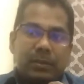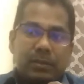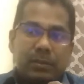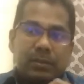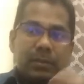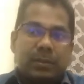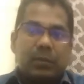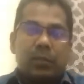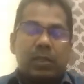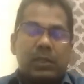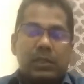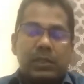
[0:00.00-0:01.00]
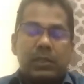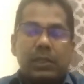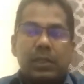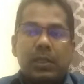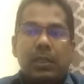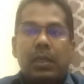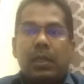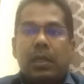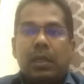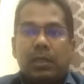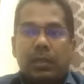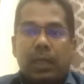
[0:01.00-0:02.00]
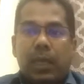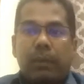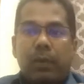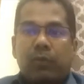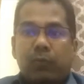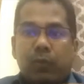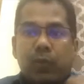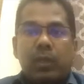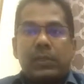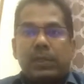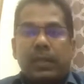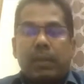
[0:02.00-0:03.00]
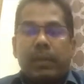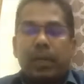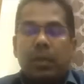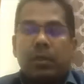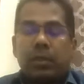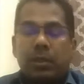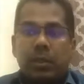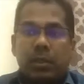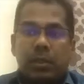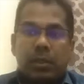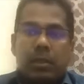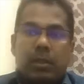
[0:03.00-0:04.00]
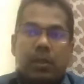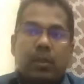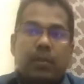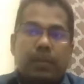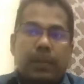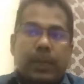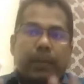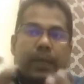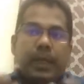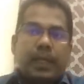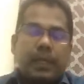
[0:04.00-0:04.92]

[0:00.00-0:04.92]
The words, the number of words coming out per minute.